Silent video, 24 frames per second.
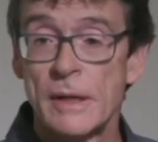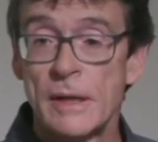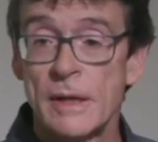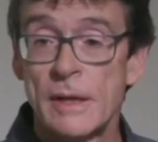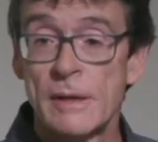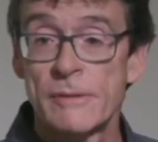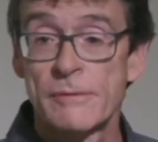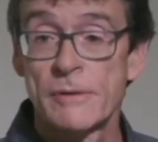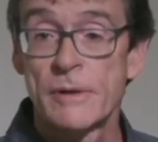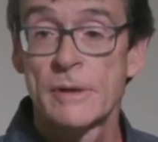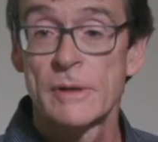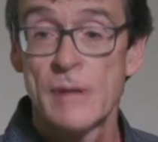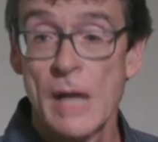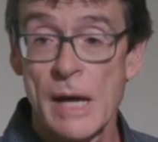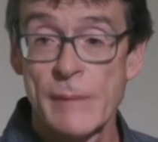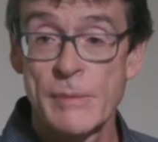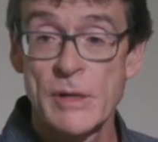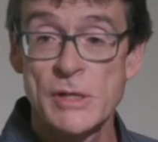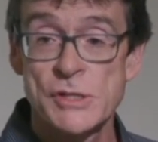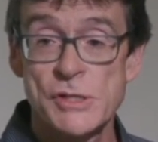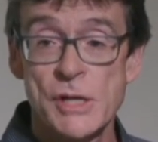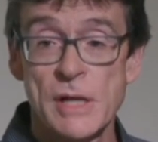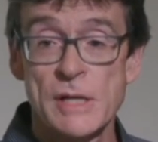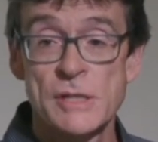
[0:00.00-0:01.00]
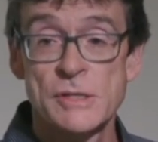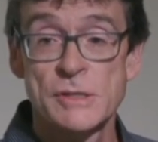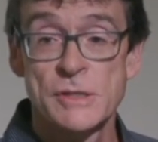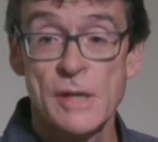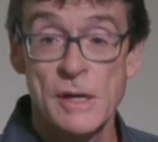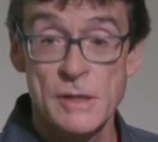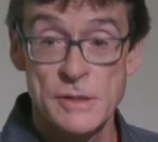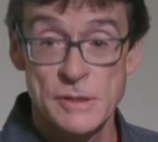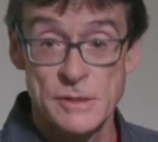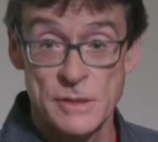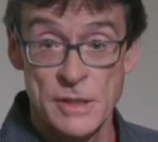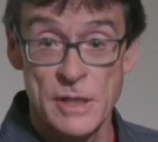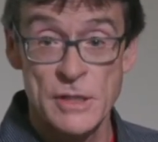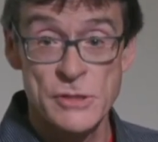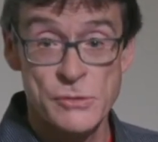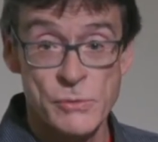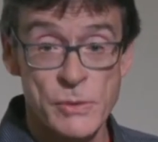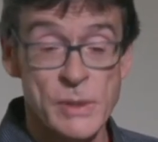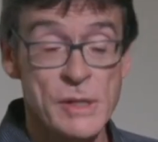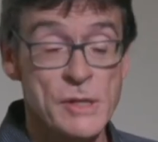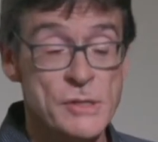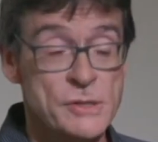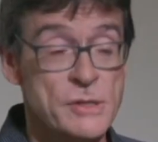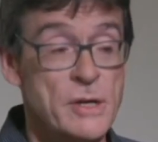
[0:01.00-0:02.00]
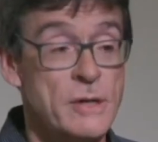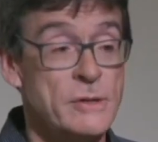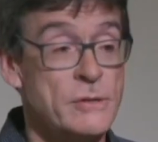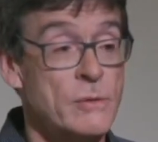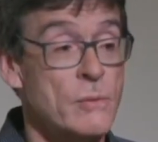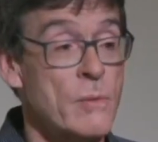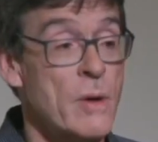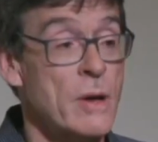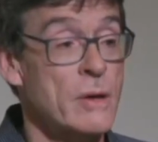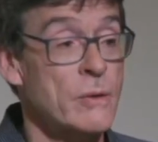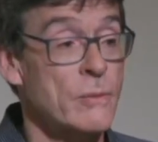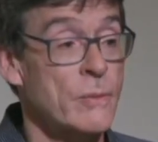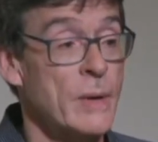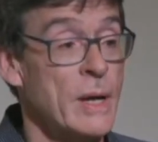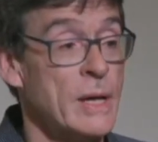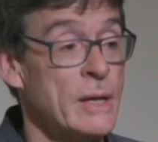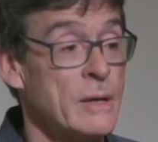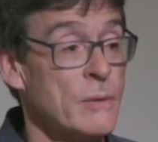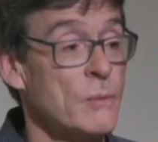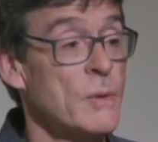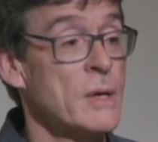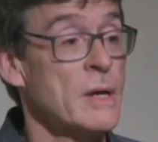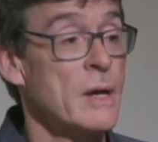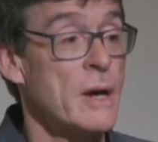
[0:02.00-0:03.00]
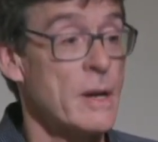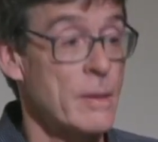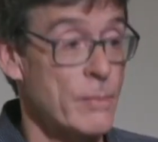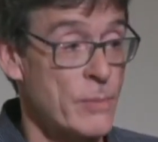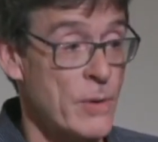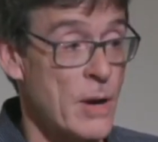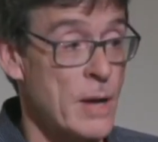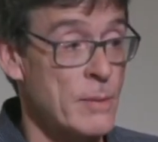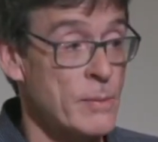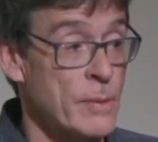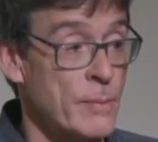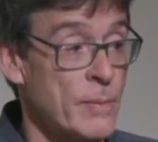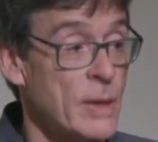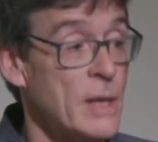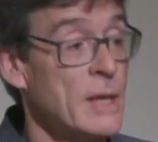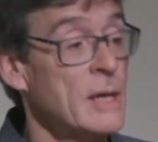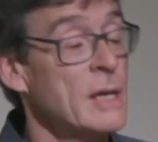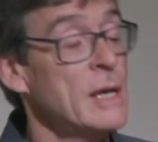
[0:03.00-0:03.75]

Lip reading: If climate change does really start to run away, we got a problem.